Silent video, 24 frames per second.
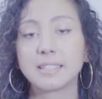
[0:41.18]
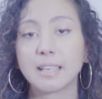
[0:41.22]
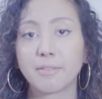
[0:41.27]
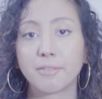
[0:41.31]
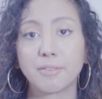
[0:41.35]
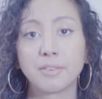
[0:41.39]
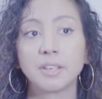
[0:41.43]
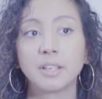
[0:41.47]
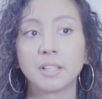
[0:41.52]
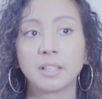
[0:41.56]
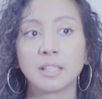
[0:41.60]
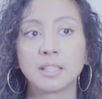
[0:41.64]

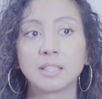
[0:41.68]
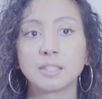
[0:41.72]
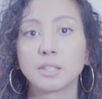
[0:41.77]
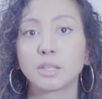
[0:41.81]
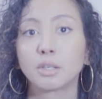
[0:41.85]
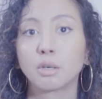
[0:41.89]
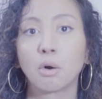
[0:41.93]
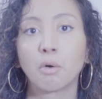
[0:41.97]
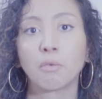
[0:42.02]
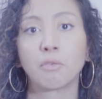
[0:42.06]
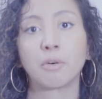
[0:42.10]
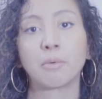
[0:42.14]
definitely
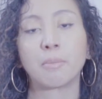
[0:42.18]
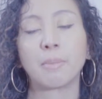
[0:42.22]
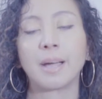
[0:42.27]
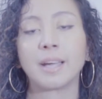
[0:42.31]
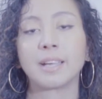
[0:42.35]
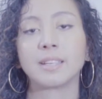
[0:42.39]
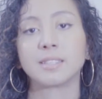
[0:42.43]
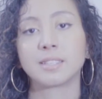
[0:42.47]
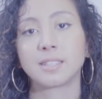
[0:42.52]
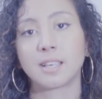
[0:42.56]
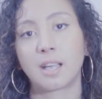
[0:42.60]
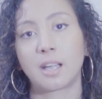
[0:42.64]
took over my
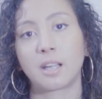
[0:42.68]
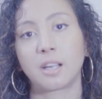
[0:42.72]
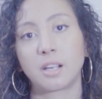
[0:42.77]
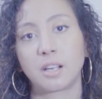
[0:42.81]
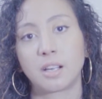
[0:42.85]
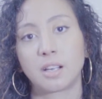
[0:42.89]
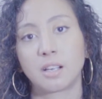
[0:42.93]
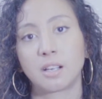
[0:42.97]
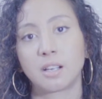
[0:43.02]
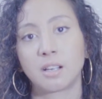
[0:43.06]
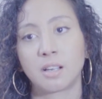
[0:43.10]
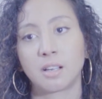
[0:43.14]

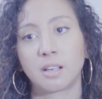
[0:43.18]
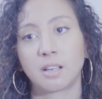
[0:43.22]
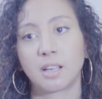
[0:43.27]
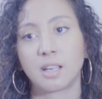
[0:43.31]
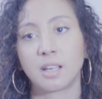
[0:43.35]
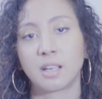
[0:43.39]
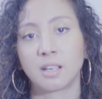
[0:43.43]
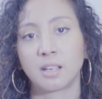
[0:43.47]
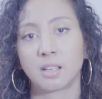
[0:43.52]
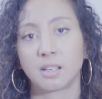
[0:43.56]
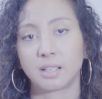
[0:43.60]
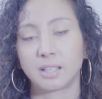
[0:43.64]
entire
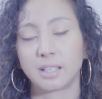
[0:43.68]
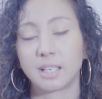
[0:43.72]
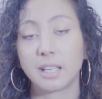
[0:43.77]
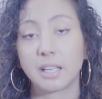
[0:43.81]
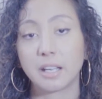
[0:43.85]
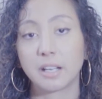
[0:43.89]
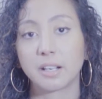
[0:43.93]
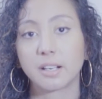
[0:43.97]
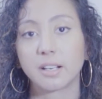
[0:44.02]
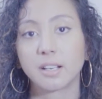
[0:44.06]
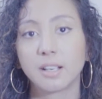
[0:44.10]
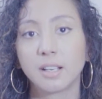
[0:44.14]

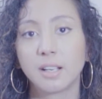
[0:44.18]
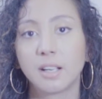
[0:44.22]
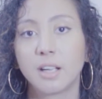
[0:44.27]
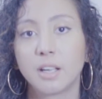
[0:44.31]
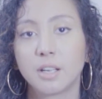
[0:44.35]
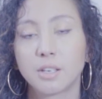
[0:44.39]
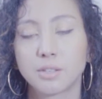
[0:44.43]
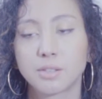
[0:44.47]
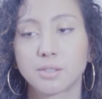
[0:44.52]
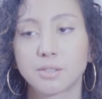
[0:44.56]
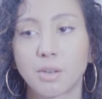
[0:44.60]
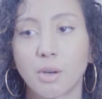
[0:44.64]
care.
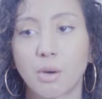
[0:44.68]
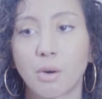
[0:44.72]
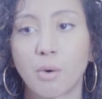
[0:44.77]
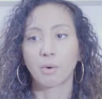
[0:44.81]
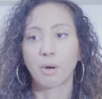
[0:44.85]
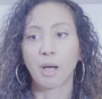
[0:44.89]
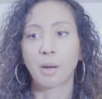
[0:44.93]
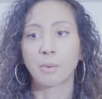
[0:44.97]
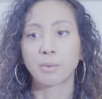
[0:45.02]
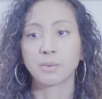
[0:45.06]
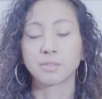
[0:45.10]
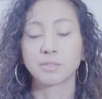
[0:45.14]
So
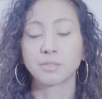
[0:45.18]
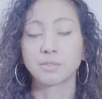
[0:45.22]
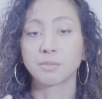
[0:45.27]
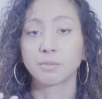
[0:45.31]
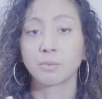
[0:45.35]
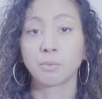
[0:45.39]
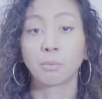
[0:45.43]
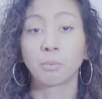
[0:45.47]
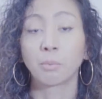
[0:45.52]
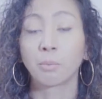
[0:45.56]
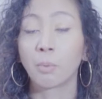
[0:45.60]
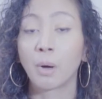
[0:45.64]
I was
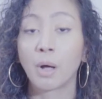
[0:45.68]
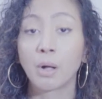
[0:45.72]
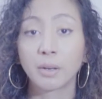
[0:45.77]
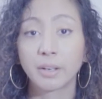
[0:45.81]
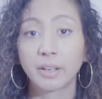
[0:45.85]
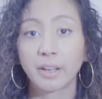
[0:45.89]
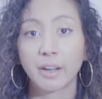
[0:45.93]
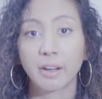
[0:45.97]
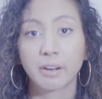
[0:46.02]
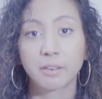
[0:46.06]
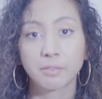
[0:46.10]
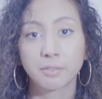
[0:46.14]
well
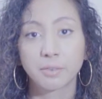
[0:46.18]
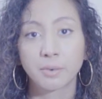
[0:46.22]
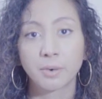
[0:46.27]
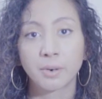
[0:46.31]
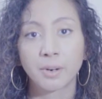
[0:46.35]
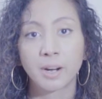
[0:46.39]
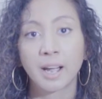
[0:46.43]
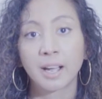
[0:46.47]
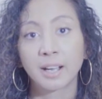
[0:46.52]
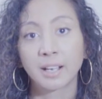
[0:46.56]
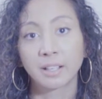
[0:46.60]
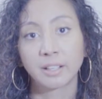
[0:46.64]
cared
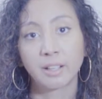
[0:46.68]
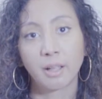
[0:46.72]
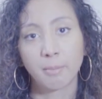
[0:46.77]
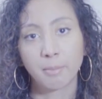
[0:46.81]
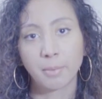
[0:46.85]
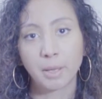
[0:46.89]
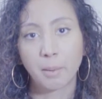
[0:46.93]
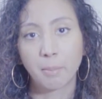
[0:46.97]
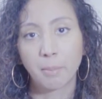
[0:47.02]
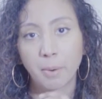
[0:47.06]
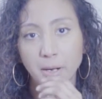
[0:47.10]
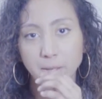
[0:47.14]
for at
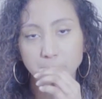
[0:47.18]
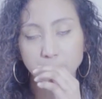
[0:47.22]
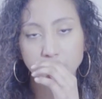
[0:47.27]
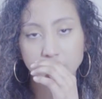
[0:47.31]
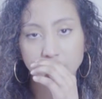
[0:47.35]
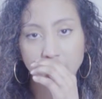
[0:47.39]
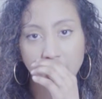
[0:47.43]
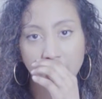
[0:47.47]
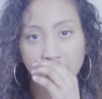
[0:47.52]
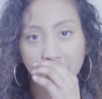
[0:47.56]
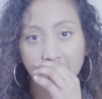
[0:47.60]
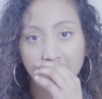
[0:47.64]
Columbia
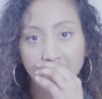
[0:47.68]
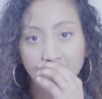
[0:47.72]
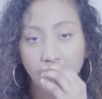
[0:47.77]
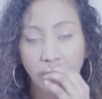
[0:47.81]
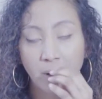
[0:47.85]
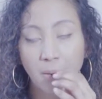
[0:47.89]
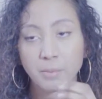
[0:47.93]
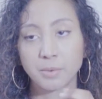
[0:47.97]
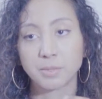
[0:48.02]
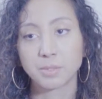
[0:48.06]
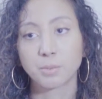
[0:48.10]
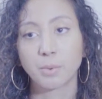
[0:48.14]
Presbyterian
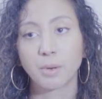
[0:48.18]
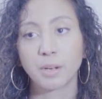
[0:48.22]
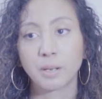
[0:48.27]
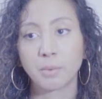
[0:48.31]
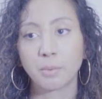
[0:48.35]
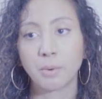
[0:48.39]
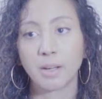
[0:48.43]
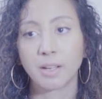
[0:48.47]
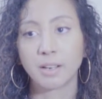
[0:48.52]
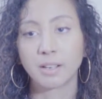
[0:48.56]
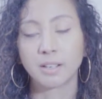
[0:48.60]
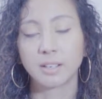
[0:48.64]
when I was
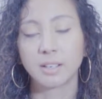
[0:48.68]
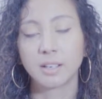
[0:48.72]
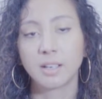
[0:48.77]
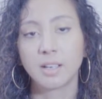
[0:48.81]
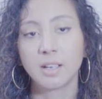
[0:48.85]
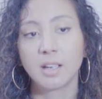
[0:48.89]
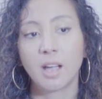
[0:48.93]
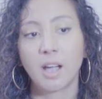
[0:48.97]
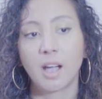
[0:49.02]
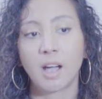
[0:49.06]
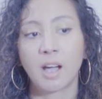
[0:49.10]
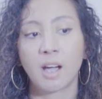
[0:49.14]
21.
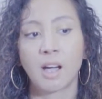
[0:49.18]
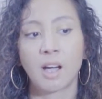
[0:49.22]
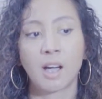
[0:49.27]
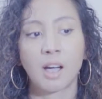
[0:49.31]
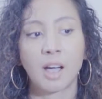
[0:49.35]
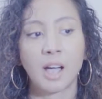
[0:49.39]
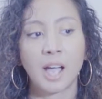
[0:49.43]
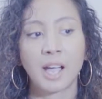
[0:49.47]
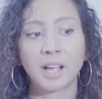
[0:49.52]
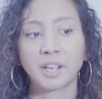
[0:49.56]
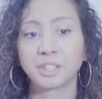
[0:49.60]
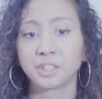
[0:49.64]

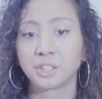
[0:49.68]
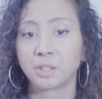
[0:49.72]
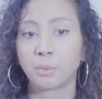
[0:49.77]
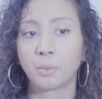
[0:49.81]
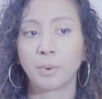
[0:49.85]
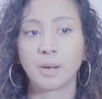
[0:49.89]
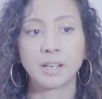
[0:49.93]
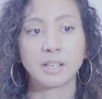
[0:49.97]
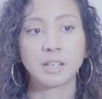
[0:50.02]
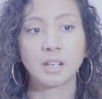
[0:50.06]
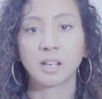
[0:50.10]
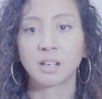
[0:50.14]
I
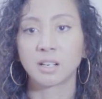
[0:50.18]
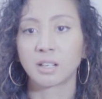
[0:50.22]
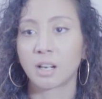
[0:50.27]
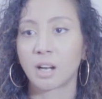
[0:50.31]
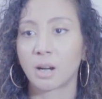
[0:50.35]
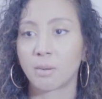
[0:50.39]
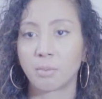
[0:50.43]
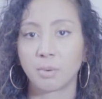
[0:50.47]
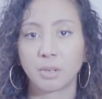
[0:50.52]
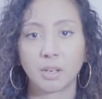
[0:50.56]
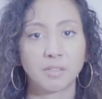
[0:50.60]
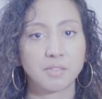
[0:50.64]
underwent a
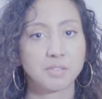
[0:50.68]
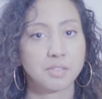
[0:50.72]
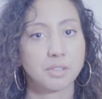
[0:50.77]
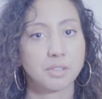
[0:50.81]
couple of